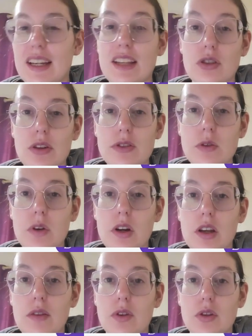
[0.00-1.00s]
It's also good
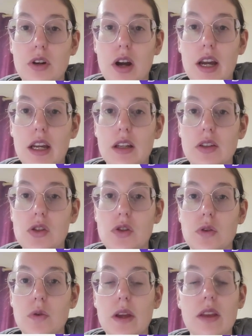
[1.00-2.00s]
if you're trying
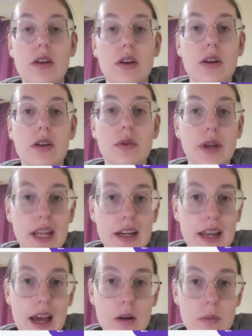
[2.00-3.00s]
to either create
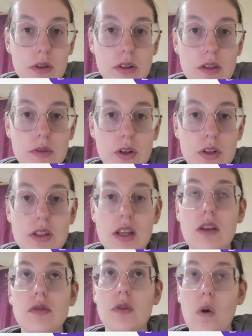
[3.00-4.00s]
accountability for
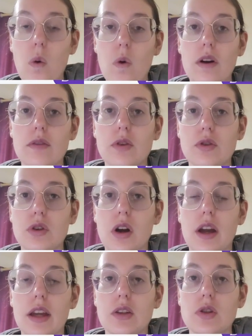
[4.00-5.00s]
yourself or if you're
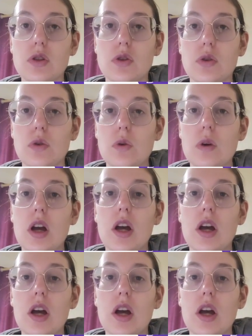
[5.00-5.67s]
trying to